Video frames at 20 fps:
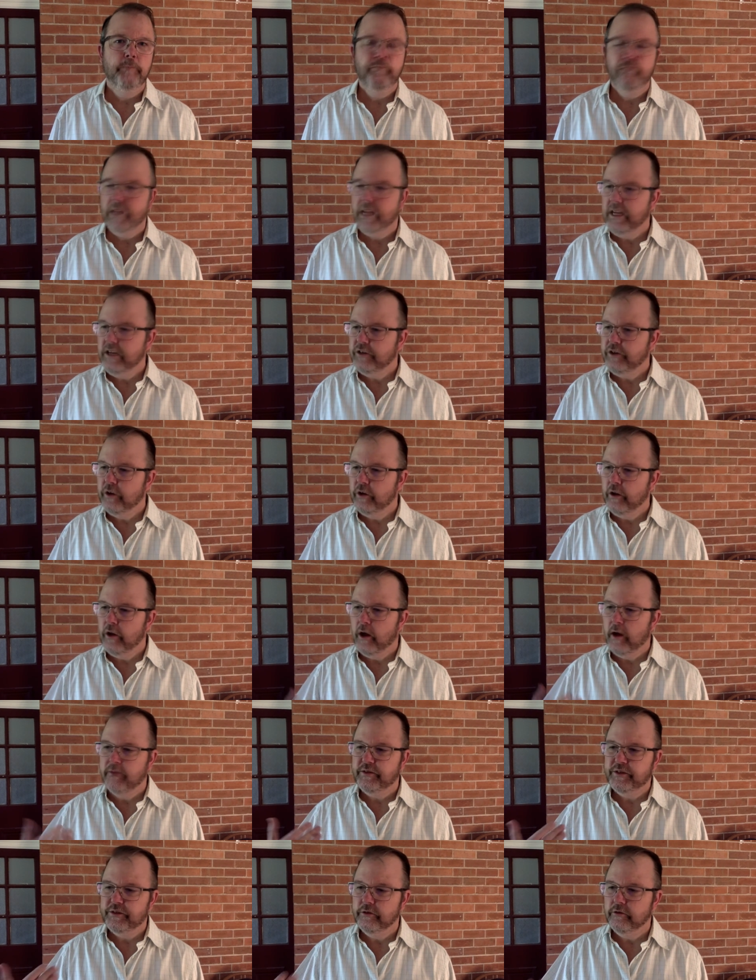Is your life
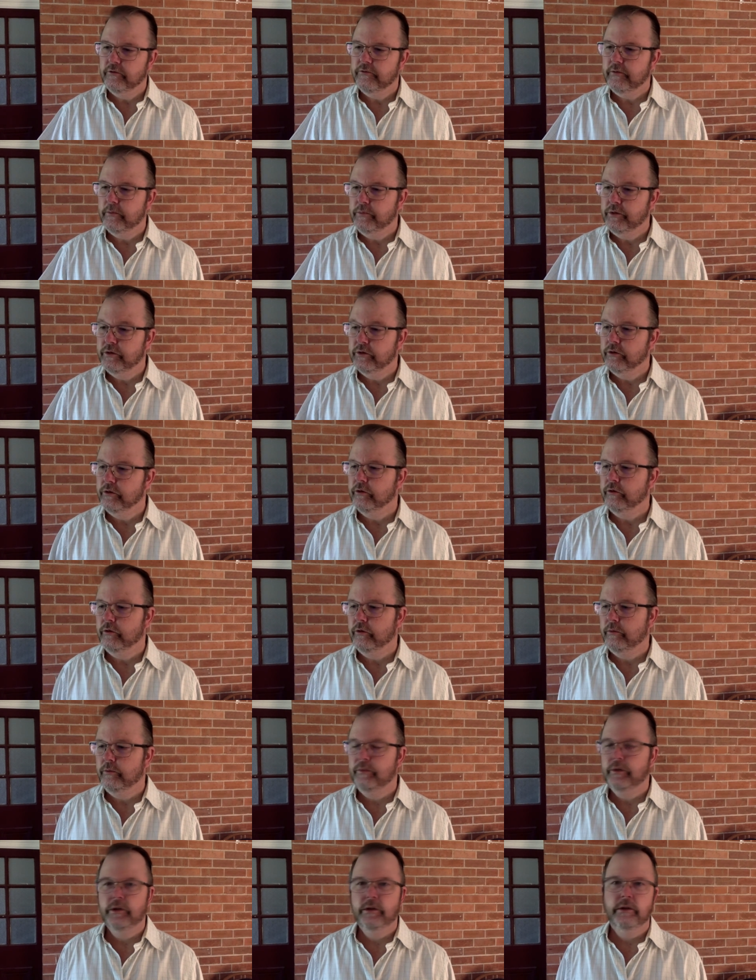self
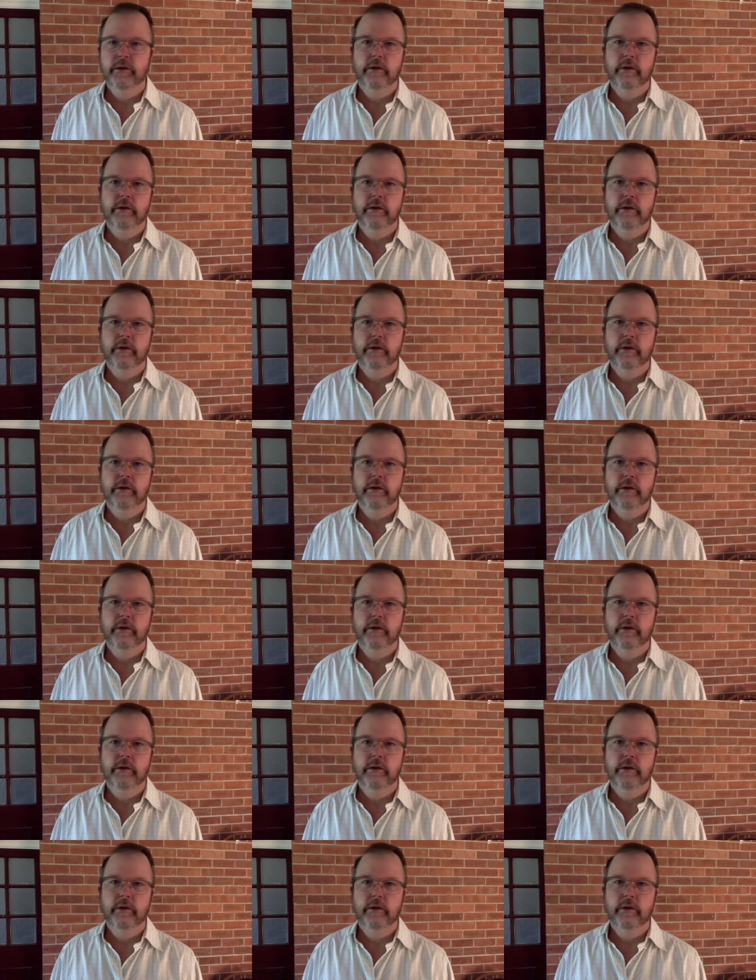absorbed?